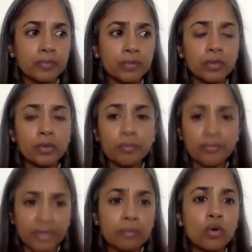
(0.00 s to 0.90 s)
you know,
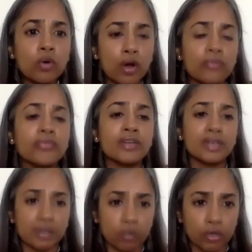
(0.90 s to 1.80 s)
feel more confident
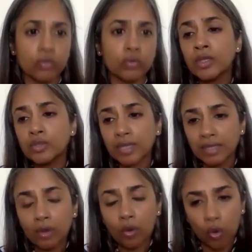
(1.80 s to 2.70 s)
in what you're doing. So I
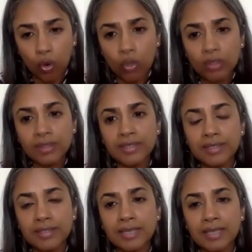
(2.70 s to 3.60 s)
think all
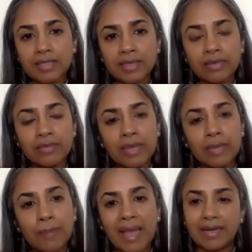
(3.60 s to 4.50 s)
this has given a very
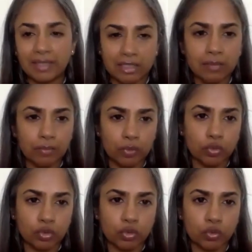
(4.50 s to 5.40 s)
balanced
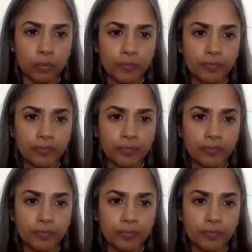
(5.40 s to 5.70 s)
approach to.